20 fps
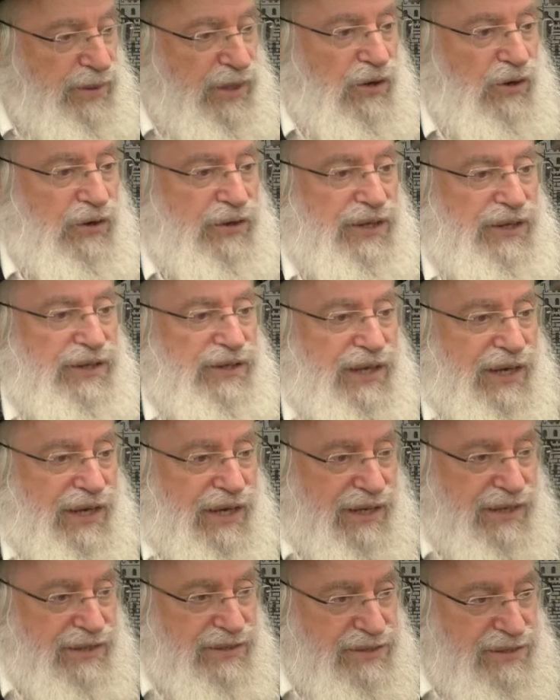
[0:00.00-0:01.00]
be Choinen
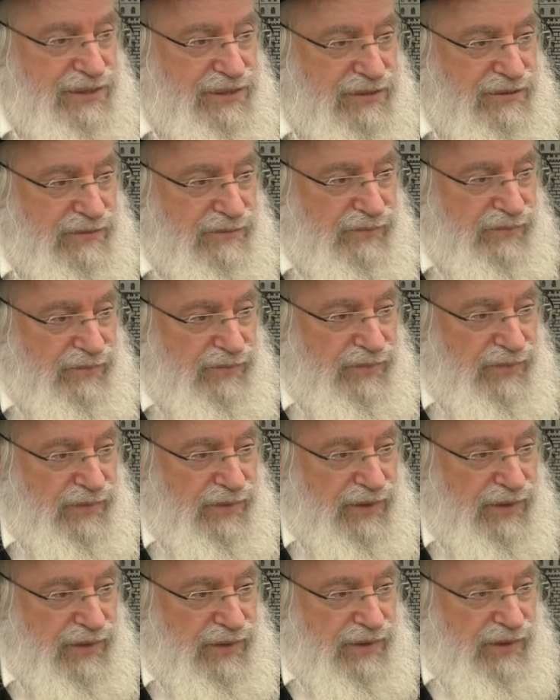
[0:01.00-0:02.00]
Das,
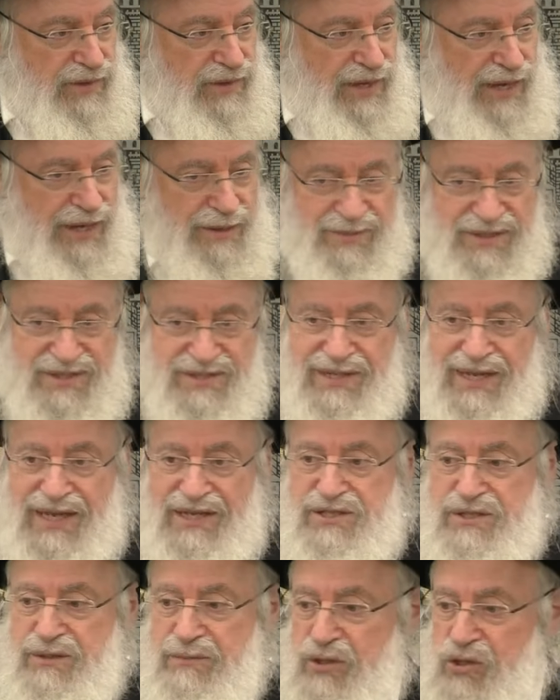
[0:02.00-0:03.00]
and
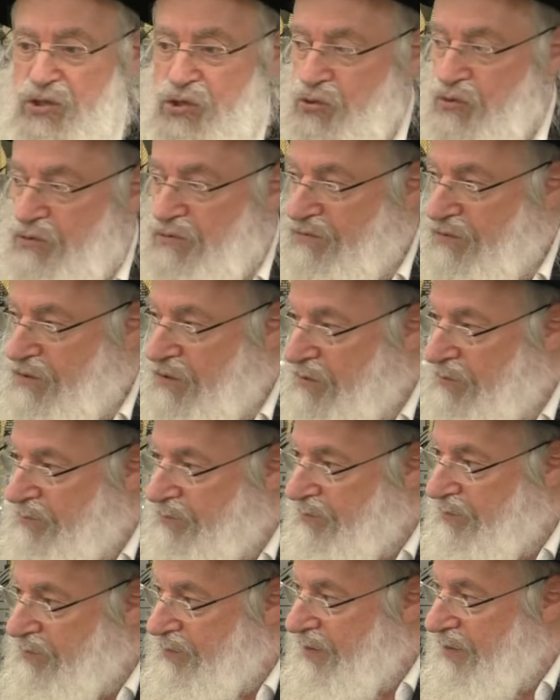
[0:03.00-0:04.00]
Mestatza B'Tshuva,
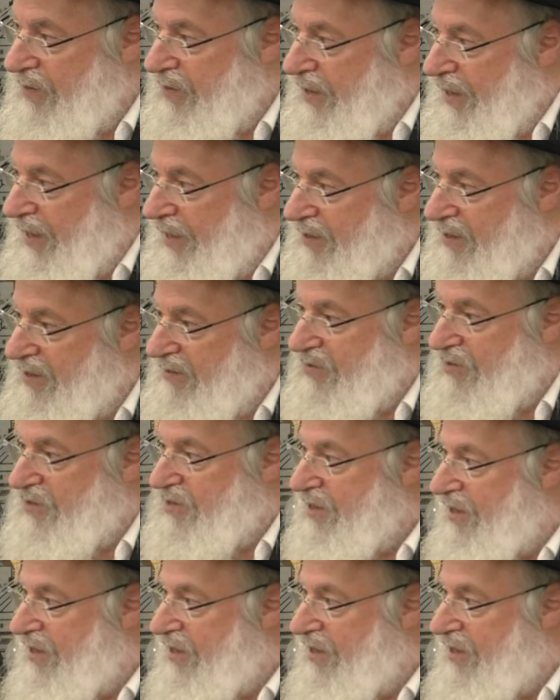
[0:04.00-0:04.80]
and give us